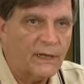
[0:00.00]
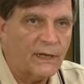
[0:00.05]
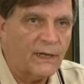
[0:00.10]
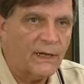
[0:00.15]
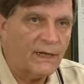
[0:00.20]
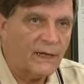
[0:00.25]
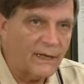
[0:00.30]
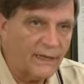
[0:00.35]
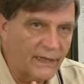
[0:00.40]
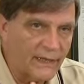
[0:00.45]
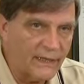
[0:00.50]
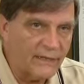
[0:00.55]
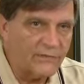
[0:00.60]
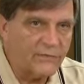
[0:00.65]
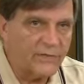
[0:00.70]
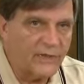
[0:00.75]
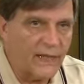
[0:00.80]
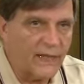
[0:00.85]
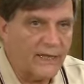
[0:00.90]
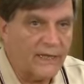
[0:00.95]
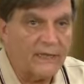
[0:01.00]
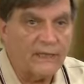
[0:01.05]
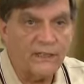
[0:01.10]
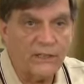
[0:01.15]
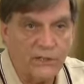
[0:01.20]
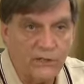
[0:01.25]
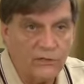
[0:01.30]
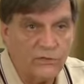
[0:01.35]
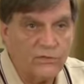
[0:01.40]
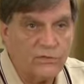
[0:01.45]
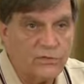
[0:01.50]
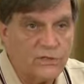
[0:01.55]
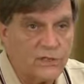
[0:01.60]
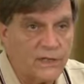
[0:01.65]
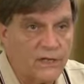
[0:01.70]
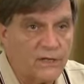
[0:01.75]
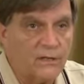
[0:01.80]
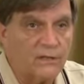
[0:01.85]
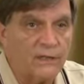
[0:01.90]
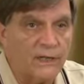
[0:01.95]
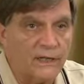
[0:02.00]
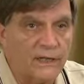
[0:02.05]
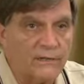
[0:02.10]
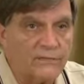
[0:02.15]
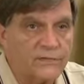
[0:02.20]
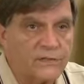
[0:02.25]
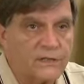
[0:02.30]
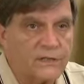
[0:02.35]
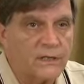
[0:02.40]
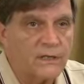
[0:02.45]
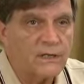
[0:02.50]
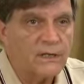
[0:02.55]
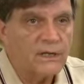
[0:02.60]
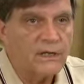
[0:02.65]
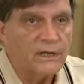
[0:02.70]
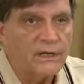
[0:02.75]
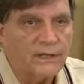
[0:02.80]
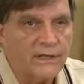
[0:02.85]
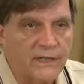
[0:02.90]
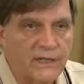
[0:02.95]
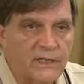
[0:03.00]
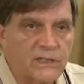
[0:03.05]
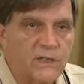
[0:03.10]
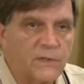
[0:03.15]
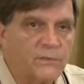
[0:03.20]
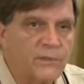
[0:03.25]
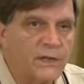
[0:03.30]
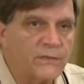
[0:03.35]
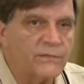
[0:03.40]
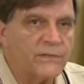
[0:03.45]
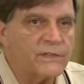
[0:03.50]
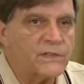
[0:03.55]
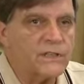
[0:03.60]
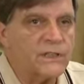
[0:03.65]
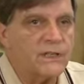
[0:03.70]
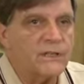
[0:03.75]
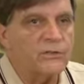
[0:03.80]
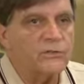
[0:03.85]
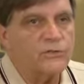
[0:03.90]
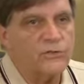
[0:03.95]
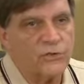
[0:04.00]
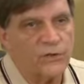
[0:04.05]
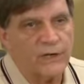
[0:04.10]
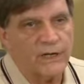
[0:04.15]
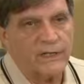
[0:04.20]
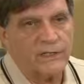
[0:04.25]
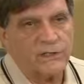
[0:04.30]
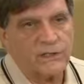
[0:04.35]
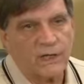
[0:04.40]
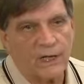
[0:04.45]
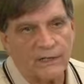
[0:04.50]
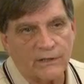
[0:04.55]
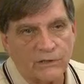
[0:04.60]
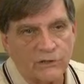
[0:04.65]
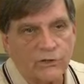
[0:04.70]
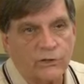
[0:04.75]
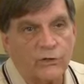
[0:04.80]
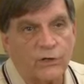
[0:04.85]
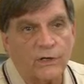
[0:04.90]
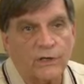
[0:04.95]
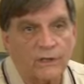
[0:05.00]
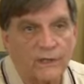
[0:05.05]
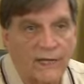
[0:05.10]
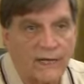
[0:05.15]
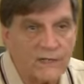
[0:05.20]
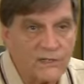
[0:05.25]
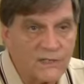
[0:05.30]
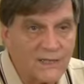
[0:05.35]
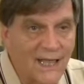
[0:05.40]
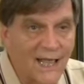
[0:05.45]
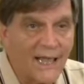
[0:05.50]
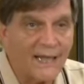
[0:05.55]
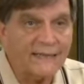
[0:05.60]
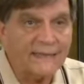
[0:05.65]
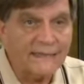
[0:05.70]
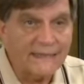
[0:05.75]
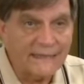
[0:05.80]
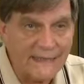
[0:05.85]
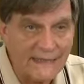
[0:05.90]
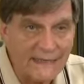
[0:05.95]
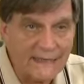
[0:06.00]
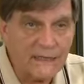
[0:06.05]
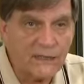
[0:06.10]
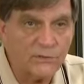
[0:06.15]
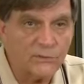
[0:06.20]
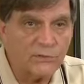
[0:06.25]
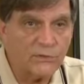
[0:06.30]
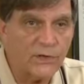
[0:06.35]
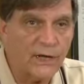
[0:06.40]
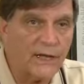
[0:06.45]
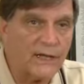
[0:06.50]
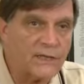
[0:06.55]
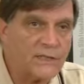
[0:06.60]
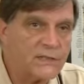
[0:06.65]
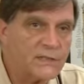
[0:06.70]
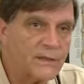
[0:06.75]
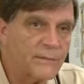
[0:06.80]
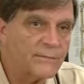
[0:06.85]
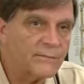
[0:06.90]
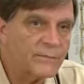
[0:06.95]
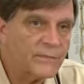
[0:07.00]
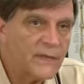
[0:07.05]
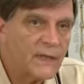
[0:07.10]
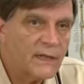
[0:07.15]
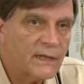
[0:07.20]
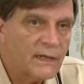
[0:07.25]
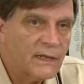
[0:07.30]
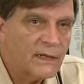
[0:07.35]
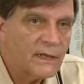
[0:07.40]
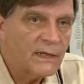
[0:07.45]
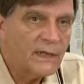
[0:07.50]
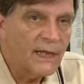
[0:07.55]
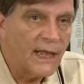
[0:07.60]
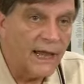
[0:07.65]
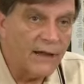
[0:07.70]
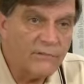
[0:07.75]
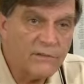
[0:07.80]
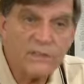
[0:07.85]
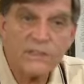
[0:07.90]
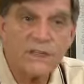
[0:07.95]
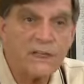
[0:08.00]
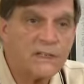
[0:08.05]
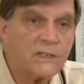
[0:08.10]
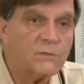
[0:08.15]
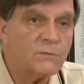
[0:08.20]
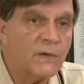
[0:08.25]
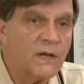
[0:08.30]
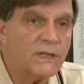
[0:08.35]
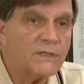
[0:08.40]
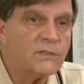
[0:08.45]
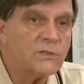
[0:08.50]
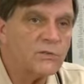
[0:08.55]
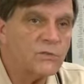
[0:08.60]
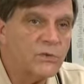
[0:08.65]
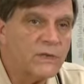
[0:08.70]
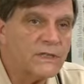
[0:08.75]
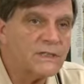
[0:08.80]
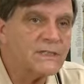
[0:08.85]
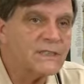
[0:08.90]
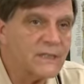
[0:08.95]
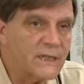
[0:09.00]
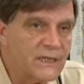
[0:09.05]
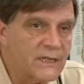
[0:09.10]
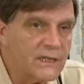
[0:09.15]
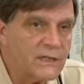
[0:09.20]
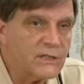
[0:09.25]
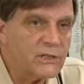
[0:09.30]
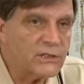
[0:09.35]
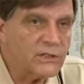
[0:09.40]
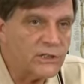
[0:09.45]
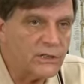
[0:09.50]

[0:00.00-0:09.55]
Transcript: If they use their lifts, these epiphyseal joints on the short leg side decompress. Every 6 months we see these